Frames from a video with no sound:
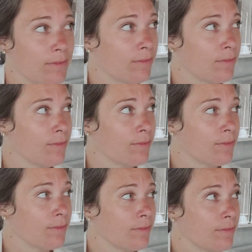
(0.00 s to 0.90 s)

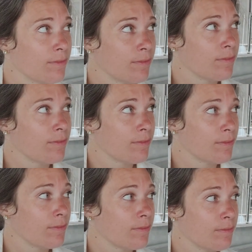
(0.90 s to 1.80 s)

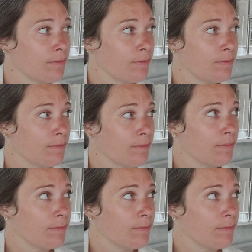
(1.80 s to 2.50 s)
No words are spoken by the person on screen.